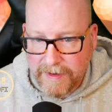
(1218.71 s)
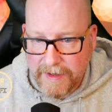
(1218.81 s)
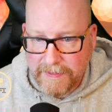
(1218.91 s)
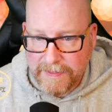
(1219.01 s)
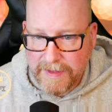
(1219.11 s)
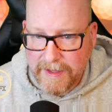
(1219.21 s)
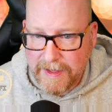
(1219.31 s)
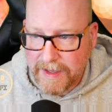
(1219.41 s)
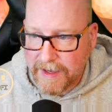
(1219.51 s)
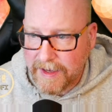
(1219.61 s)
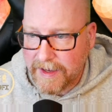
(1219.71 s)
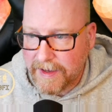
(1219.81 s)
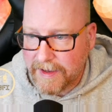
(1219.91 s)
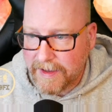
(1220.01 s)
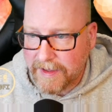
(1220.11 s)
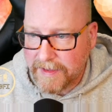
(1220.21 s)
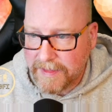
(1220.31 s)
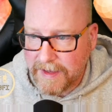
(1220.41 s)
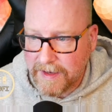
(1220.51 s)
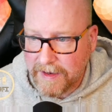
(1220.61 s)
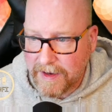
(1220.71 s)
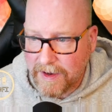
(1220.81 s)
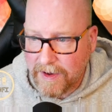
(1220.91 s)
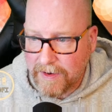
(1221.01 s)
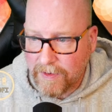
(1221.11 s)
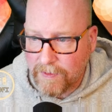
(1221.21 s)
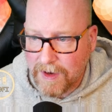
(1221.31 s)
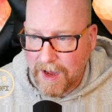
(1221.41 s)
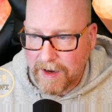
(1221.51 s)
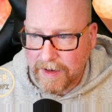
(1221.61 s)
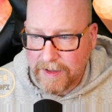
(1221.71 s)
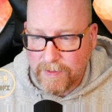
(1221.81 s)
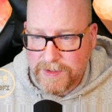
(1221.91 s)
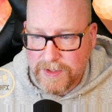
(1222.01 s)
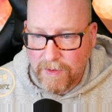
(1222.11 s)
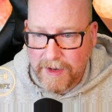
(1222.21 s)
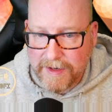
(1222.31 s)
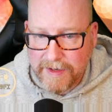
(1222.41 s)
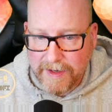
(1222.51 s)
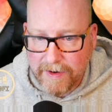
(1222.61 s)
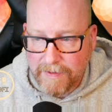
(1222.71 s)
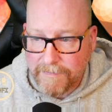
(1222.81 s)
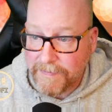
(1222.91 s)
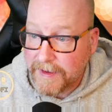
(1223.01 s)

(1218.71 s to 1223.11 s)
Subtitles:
hit the auto log QSO button here,